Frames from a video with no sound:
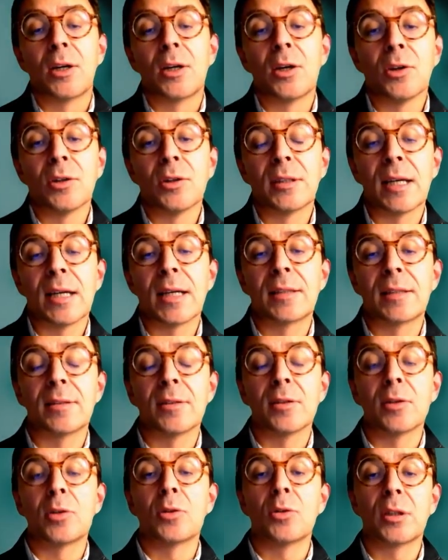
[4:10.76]

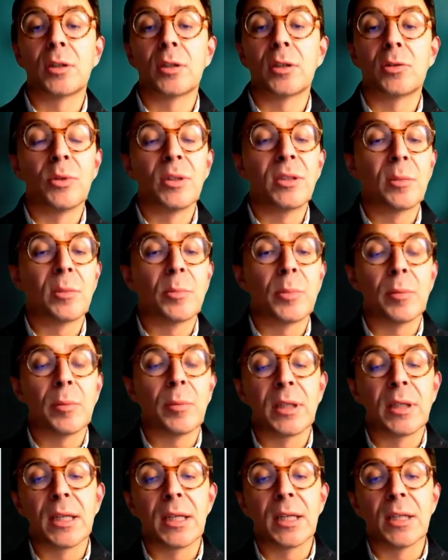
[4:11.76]
contact, according to recent
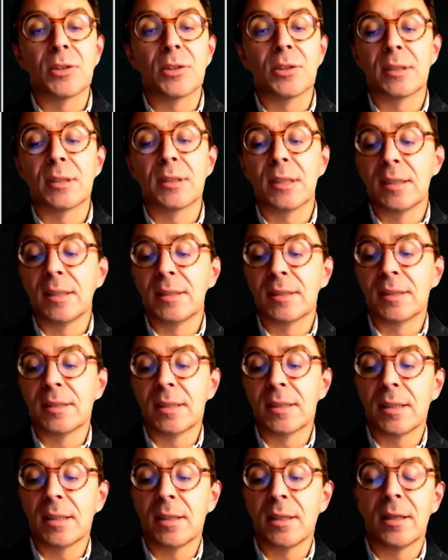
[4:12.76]
publications,
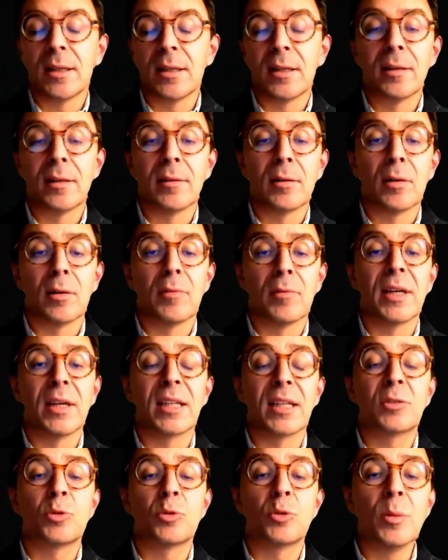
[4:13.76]
is of
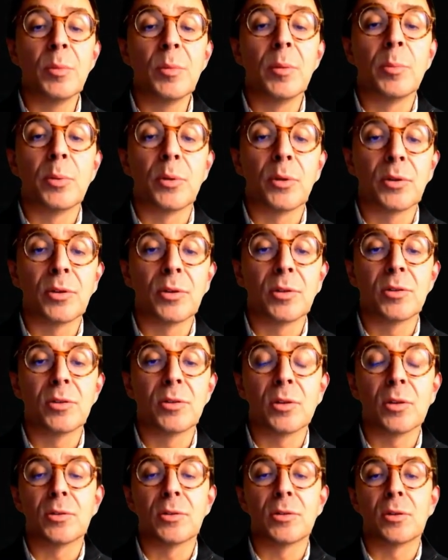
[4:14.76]
extreme
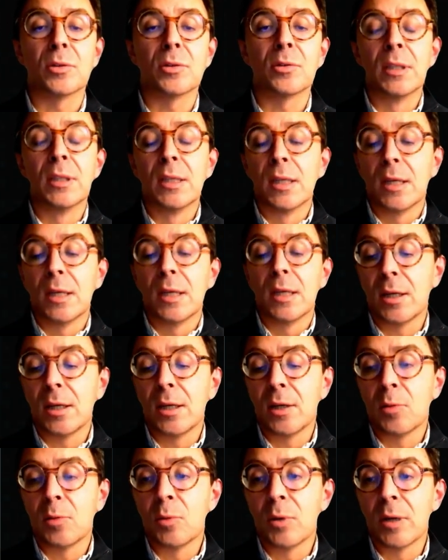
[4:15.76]
importance also
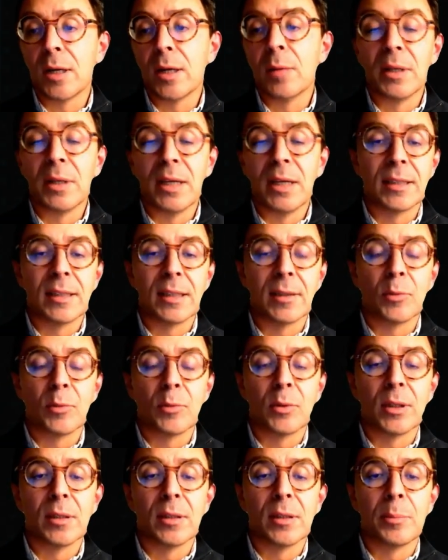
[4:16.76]
when ablating
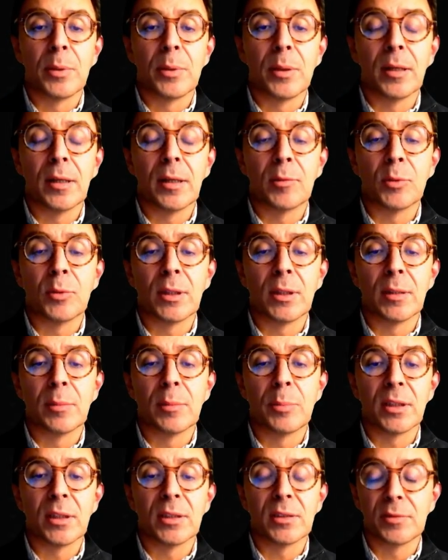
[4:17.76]
with
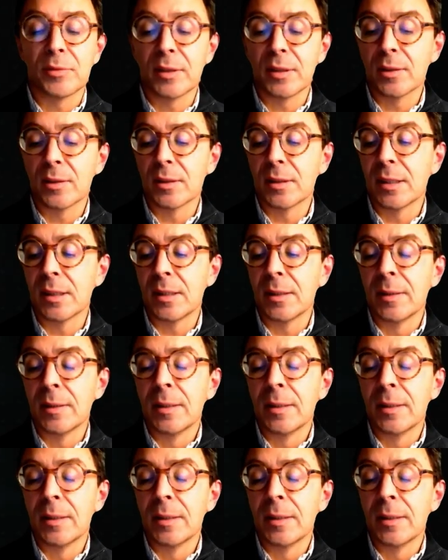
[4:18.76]
the pulse field